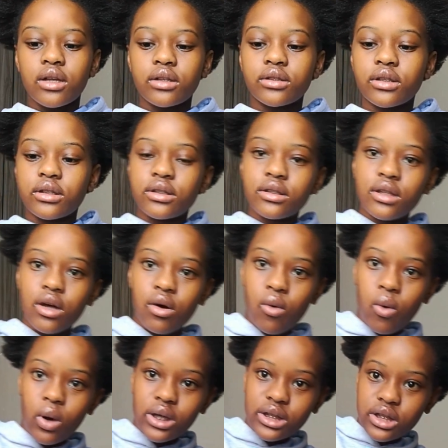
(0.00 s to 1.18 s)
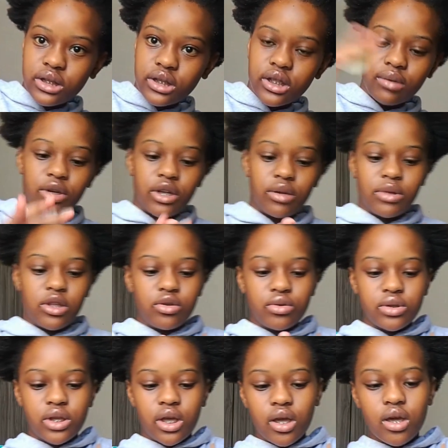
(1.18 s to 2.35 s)
So this is the quantity I'm going to be
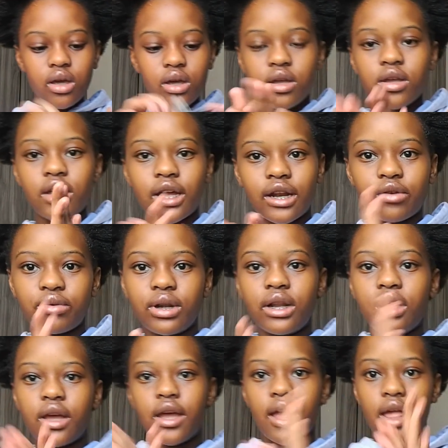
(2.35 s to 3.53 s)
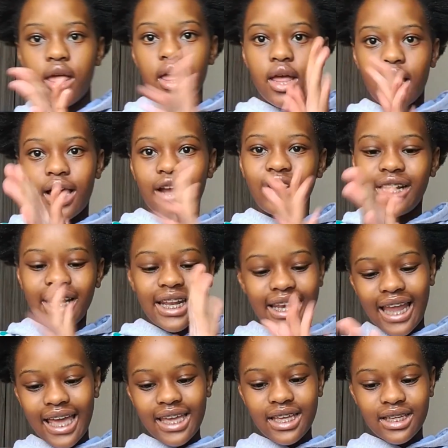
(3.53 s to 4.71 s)
using and I really I really
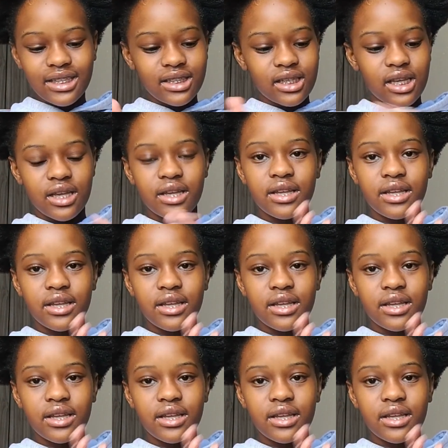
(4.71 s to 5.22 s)
like it.